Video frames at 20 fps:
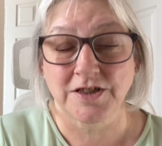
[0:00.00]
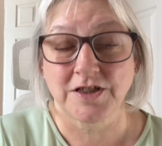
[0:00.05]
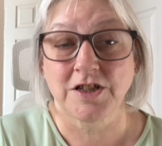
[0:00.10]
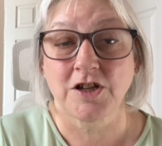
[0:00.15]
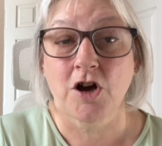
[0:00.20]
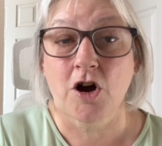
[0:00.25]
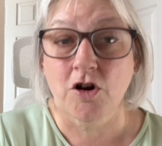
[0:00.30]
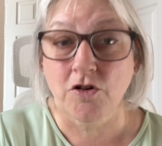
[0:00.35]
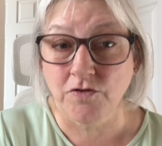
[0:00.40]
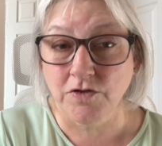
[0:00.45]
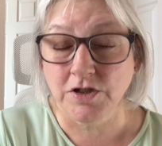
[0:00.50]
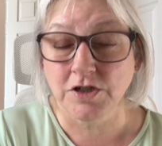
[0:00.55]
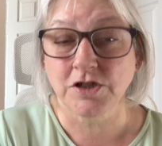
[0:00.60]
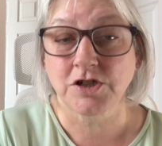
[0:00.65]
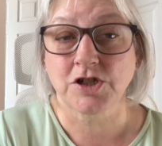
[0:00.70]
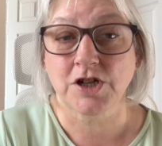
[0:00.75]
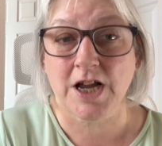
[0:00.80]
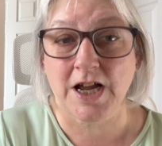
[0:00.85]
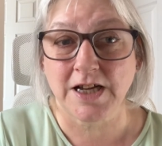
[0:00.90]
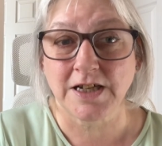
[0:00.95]
The
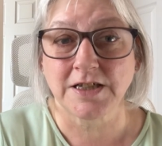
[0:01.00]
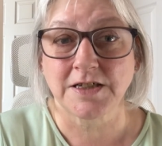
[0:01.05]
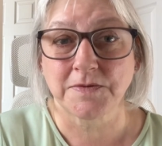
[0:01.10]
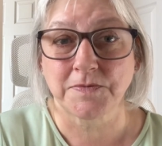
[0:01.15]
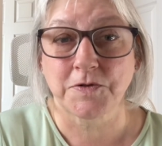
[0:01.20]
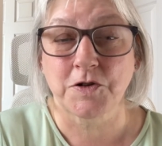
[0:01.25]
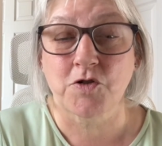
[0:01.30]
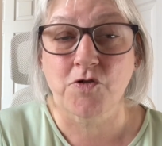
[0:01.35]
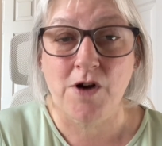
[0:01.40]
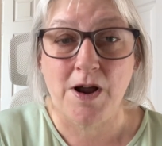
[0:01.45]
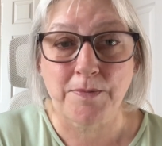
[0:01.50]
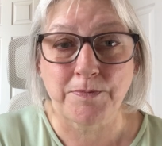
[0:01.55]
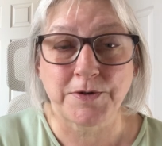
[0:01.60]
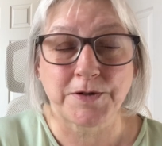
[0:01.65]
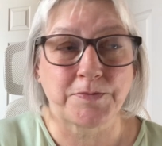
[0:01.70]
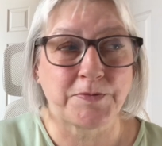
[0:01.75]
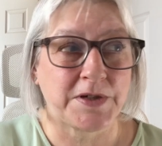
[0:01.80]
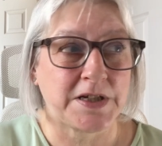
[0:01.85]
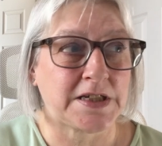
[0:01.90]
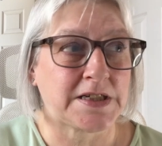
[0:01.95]
orange kind of grabbed
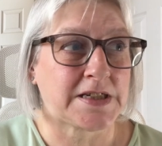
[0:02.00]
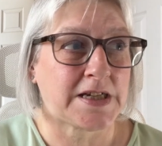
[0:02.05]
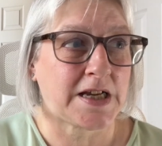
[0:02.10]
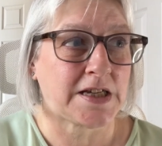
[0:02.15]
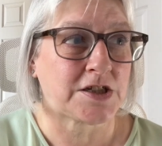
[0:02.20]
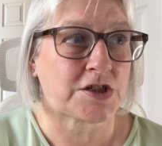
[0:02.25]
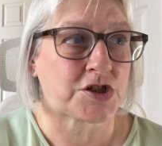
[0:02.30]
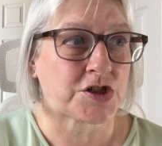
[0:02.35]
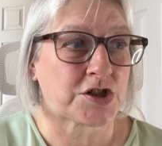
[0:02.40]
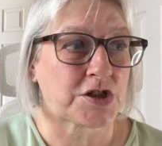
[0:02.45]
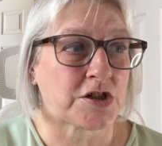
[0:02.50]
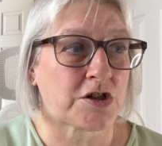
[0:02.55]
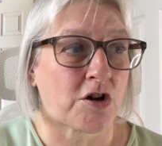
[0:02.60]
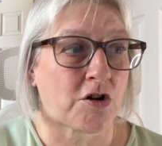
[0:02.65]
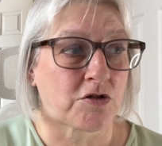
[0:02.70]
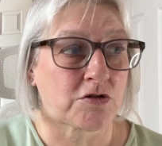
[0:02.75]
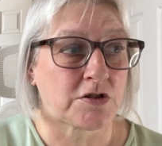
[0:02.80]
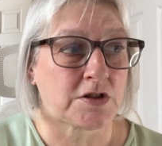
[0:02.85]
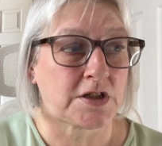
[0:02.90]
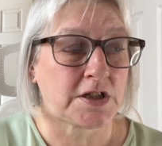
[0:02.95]
me attention
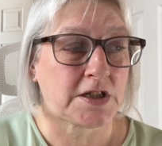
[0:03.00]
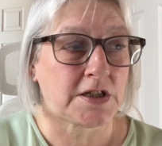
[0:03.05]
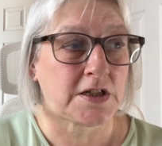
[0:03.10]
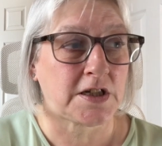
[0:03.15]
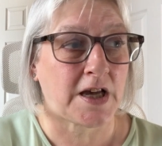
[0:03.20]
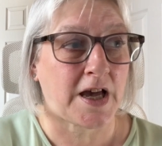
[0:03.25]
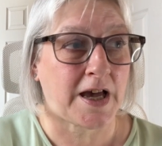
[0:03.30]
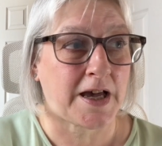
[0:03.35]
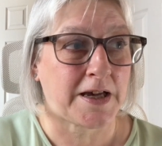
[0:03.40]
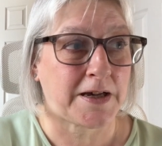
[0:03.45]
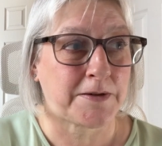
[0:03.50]
on the